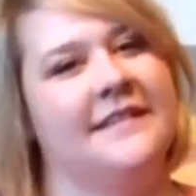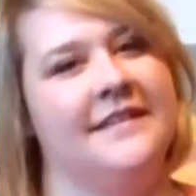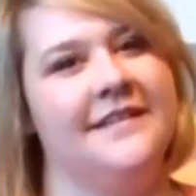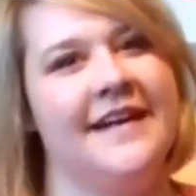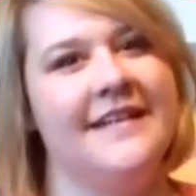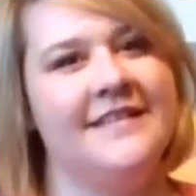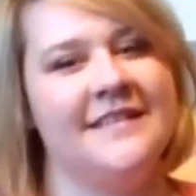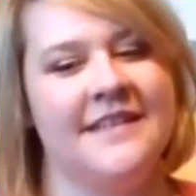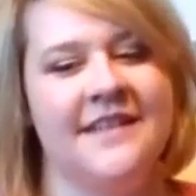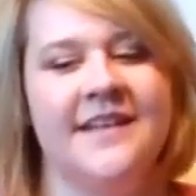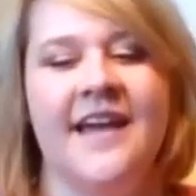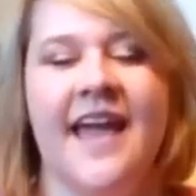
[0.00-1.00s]
Congrats,
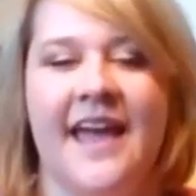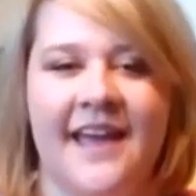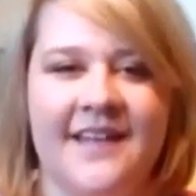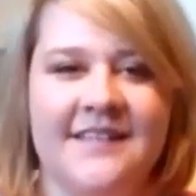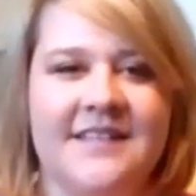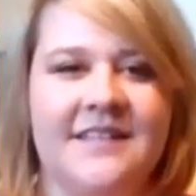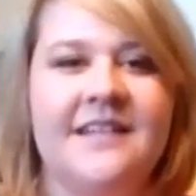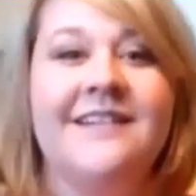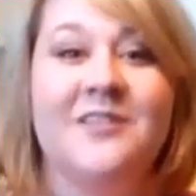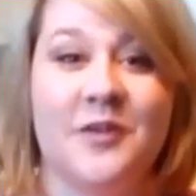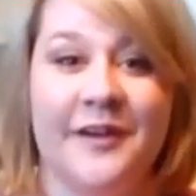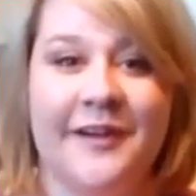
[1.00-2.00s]
and
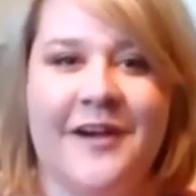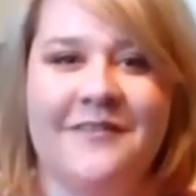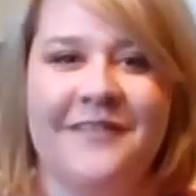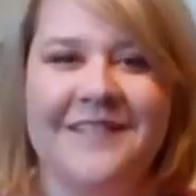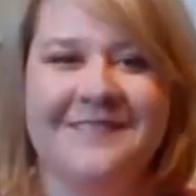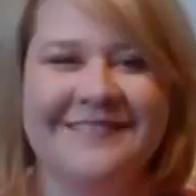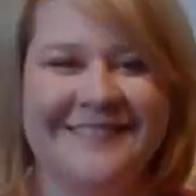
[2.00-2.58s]
enjoy your coffee.